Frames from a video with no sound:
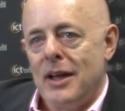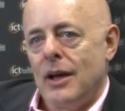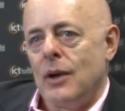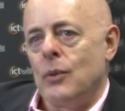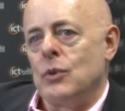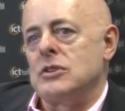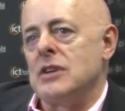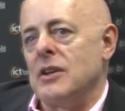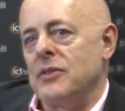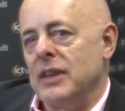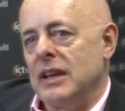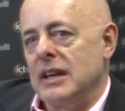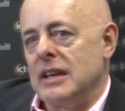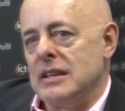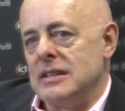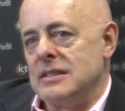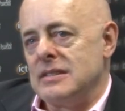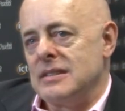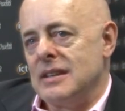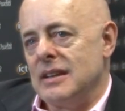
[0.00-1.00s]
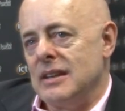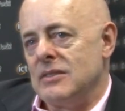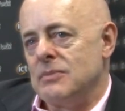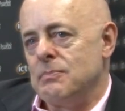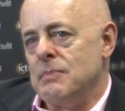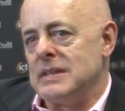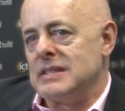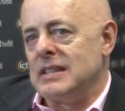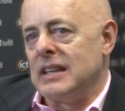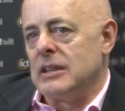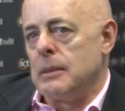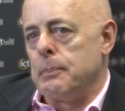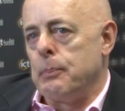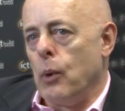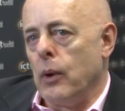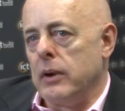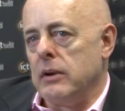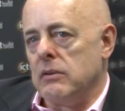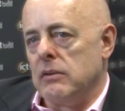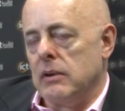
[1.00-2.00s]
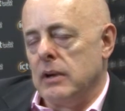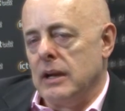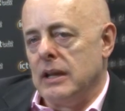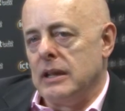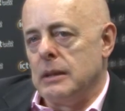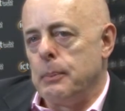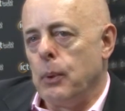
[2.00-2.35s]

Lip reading: which I think is missing the point, really.